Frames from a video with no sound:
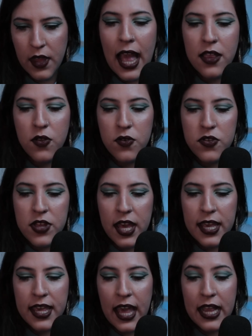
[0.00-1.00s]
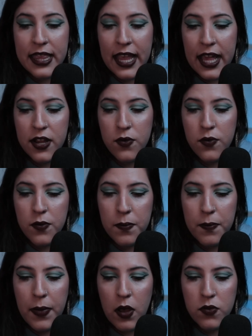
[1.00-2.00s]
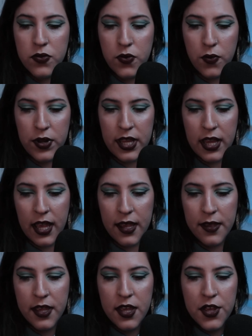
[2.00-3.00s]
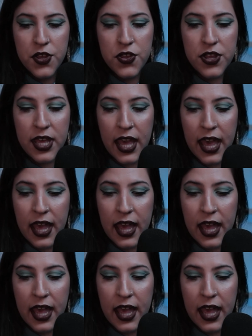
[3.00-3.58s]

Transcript: Le aduce chelnerul băuturile și